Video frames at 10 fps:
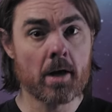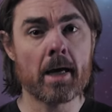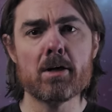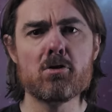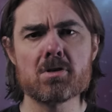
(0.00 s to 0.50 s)

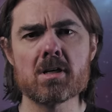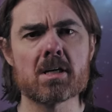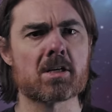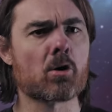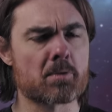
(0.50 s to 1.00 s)
and using it
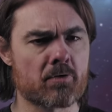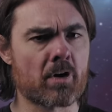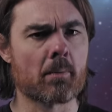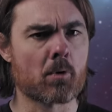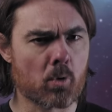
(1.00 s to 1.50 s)
to help
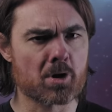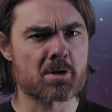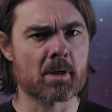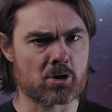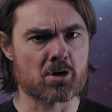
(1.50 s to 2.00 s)
develop quantum
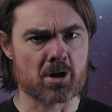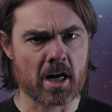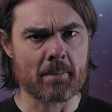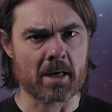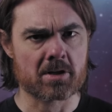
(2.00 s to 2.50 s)

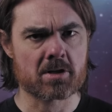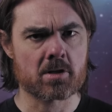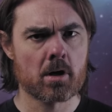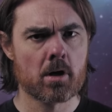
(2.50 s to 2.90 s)
electrodynamics.